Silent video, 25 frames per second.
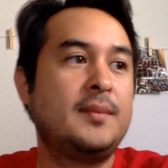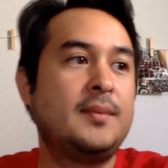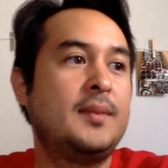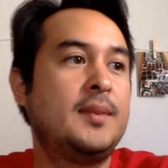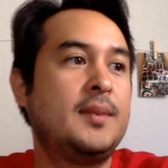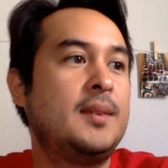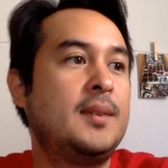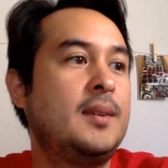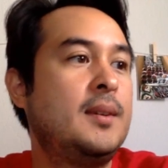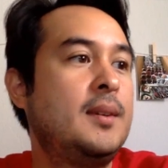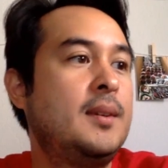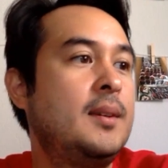
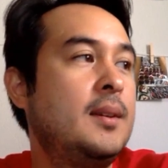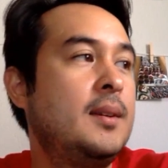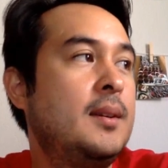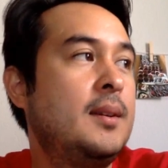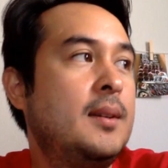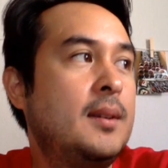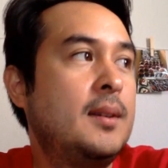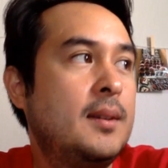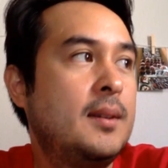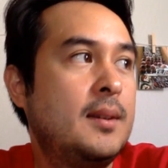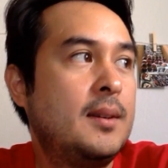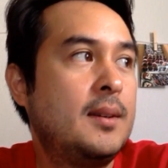Will you
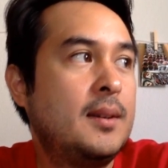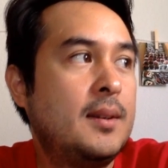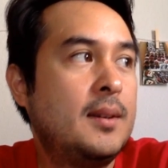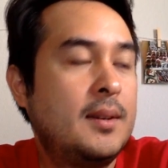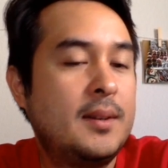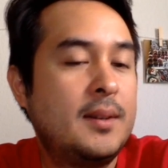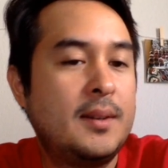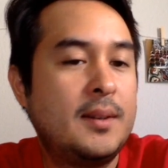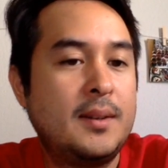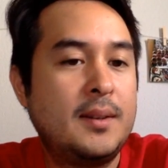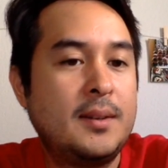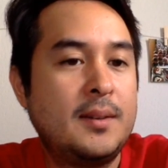need to
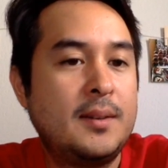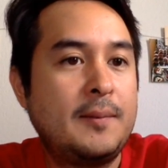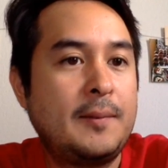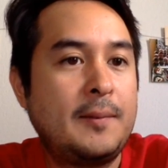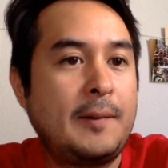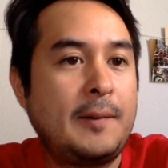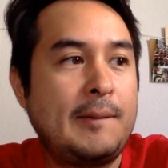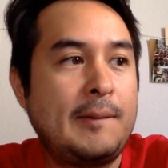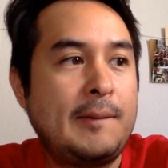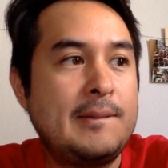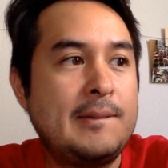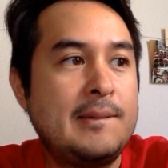pay for
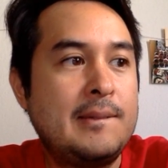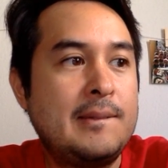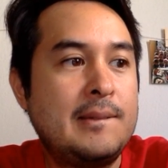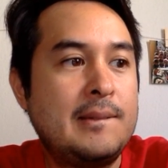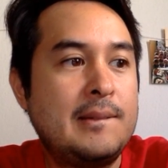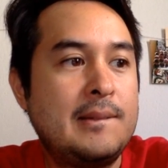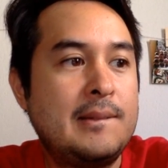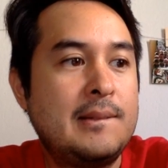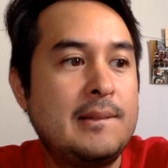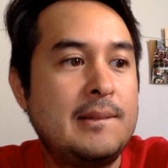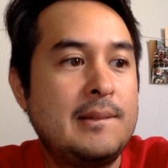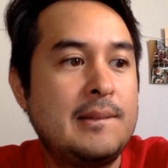
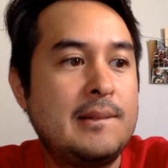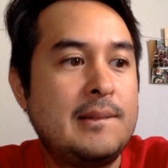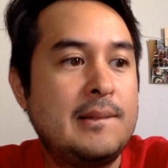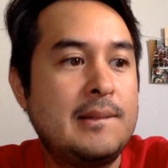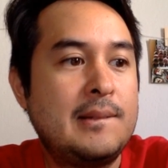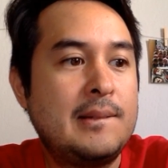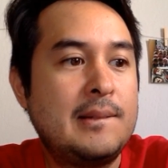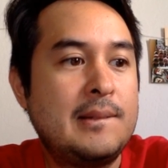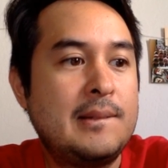Eventbrite?